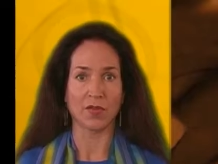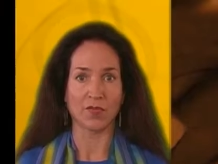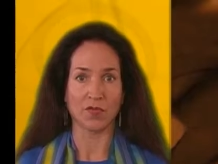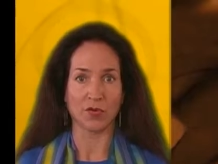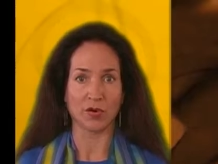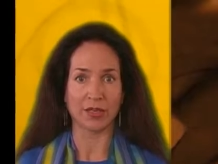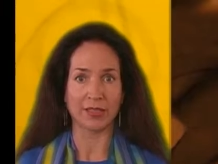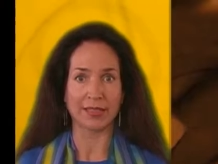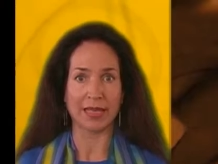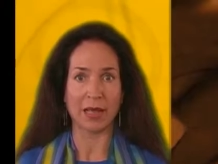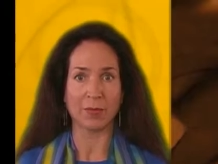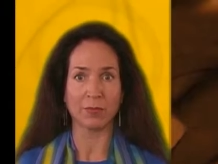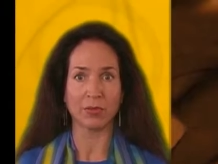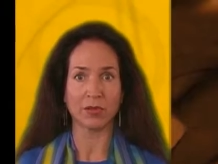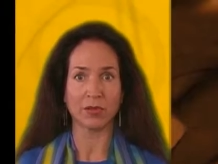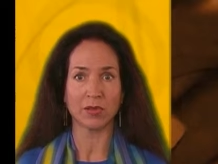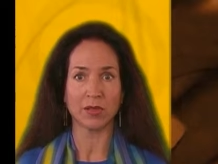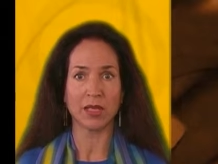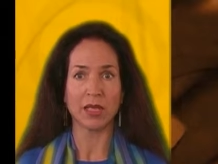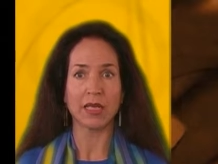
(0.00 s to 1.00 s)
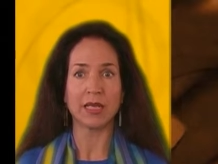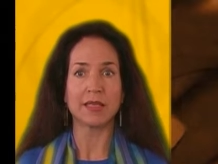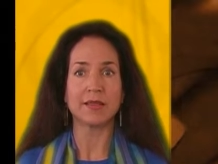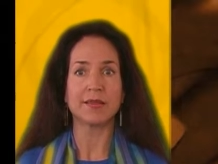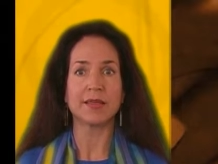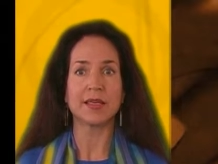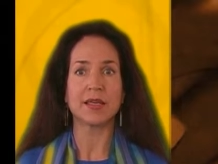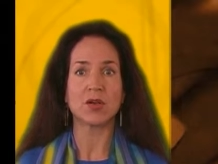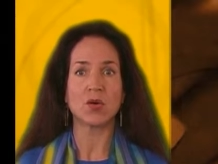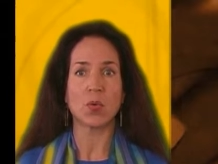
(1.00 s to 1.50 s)
For example,
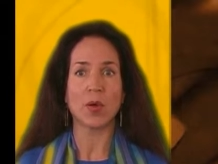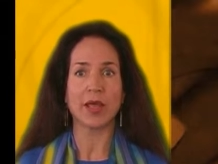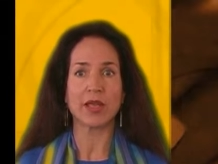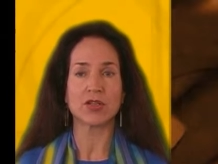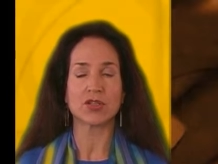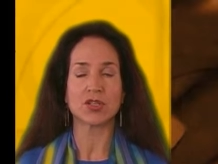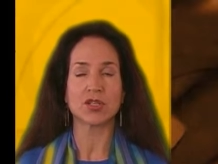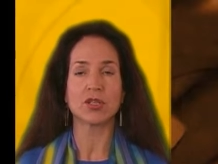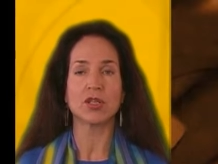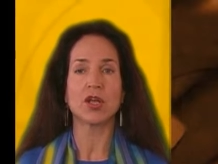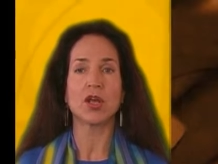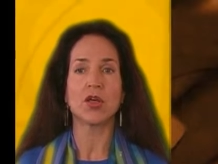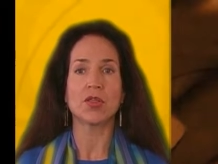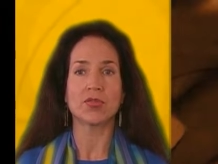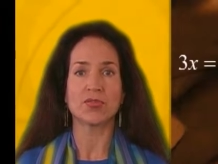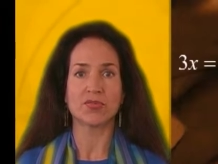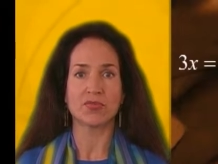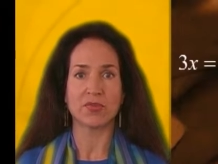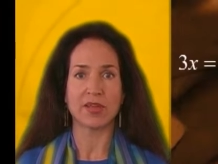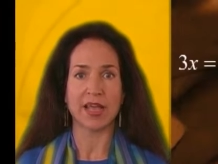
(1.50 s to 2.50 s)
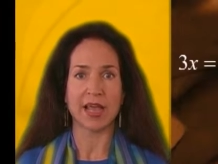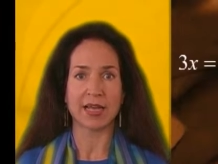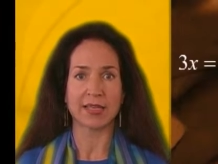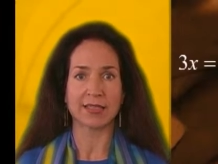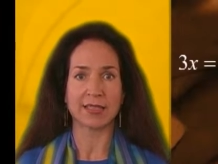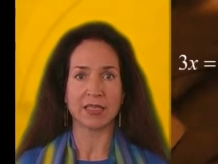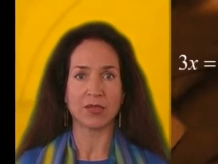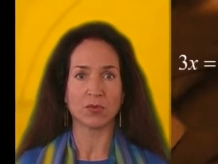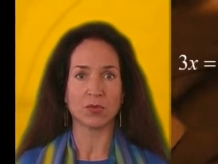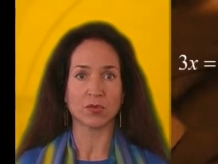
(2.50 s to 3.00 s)
the equation
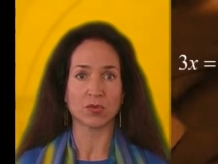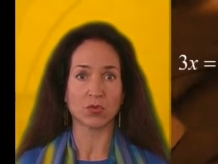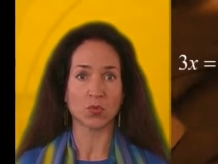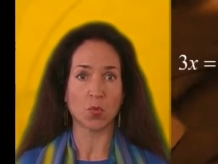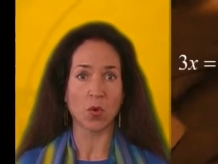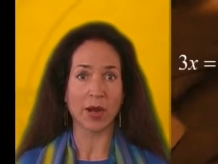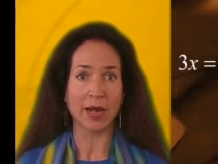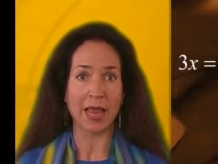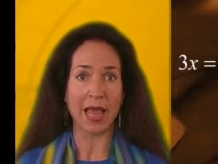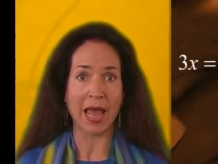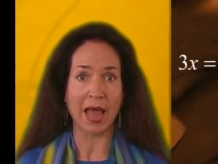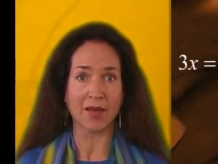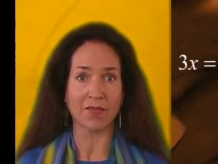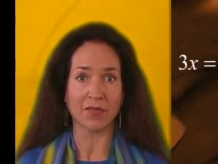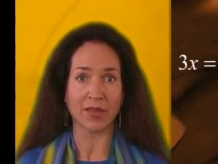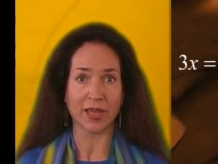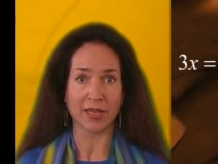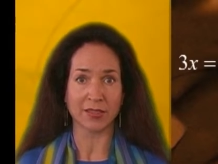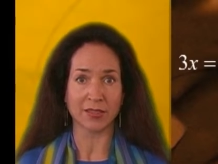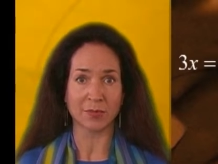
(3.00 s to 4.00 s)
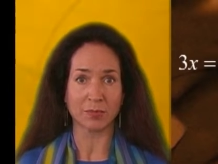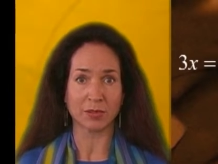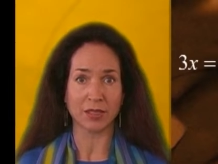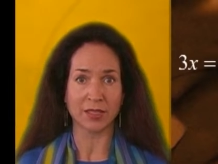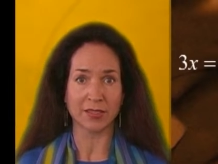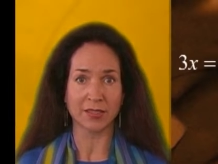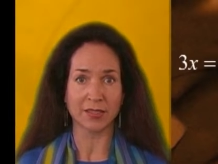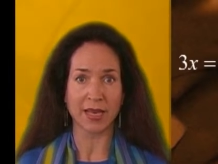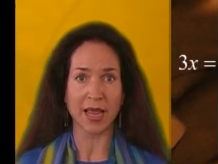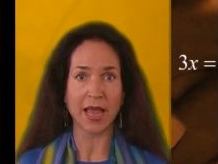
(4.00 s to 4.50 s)
3x equals 1/2 x
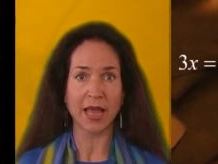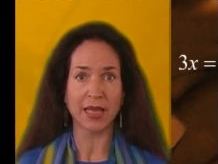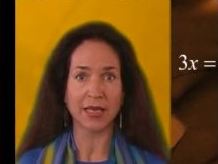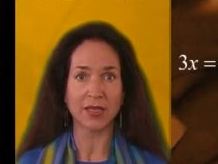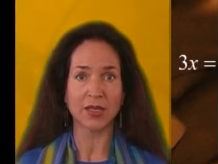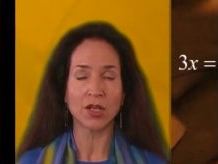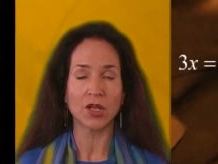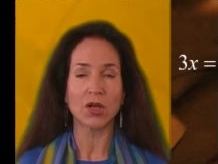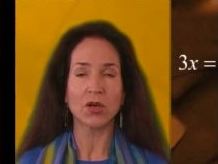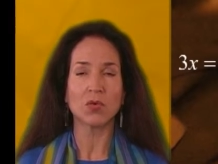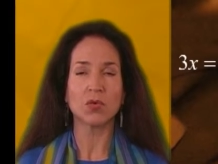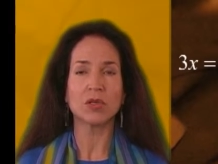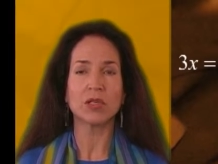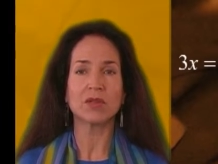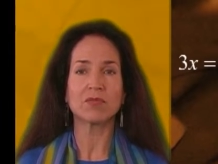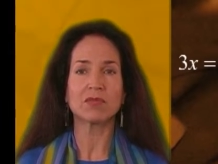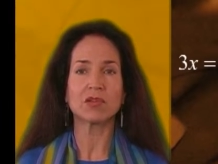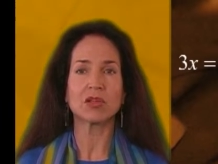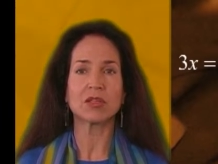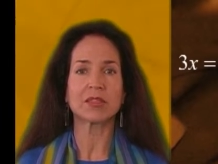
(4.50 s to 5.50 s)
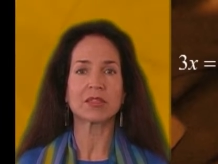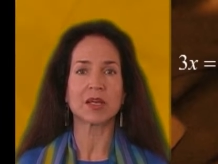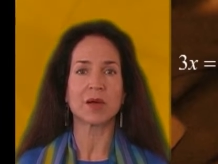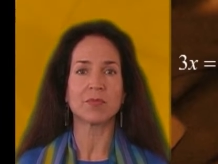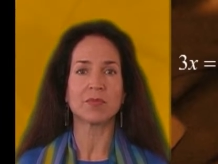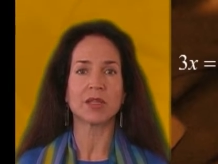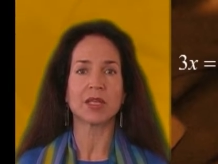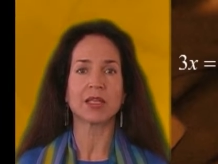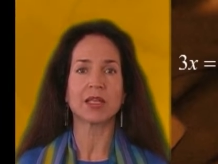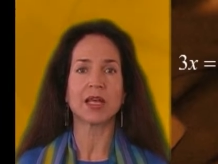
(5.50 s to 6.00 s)
plus 10 would have looked
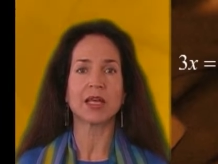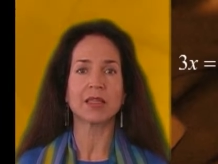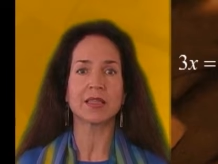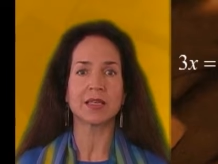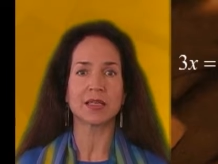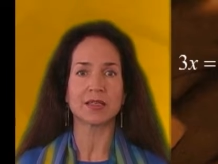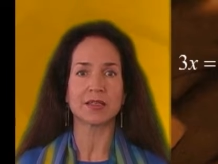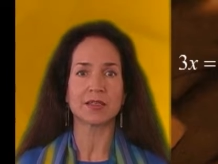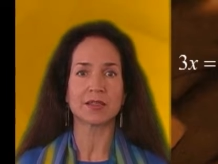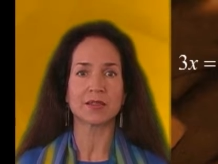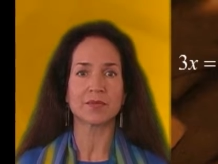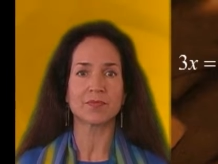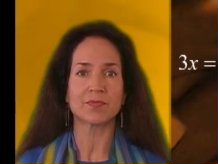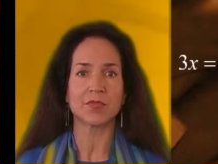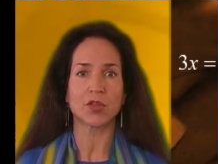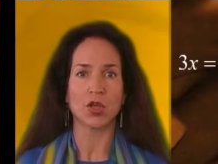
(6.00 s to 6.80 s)
something like this.